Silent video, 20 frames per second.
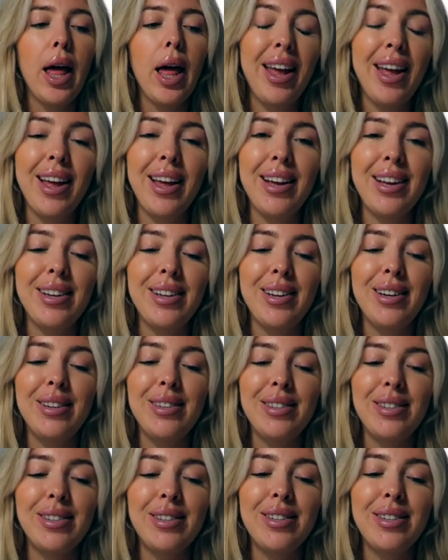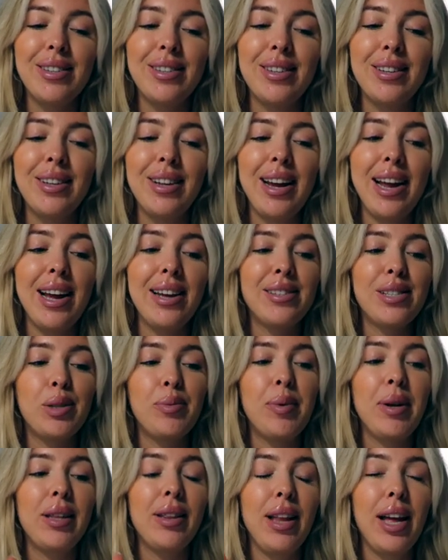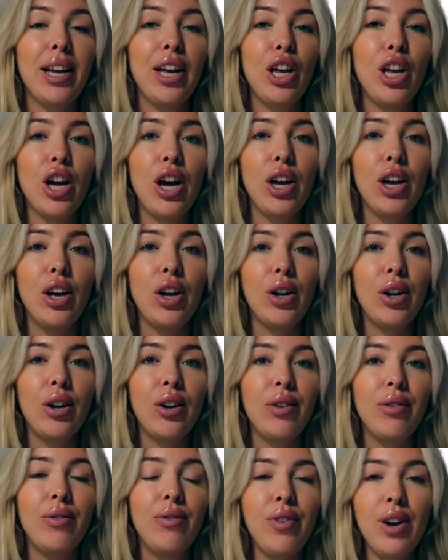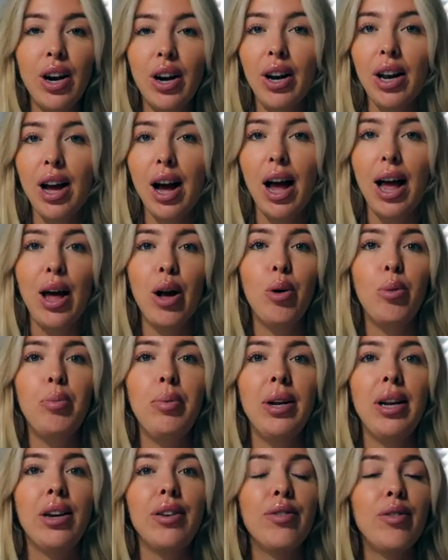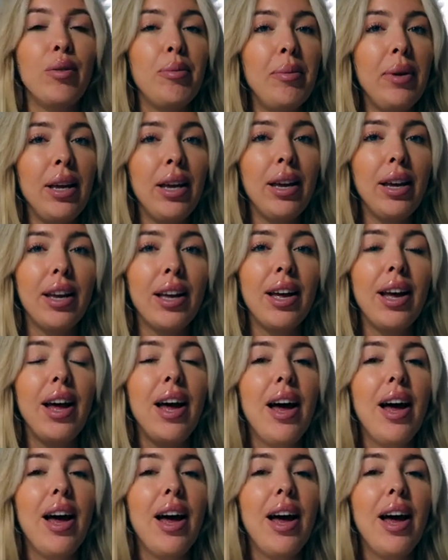And it's been like very eye-opening for me.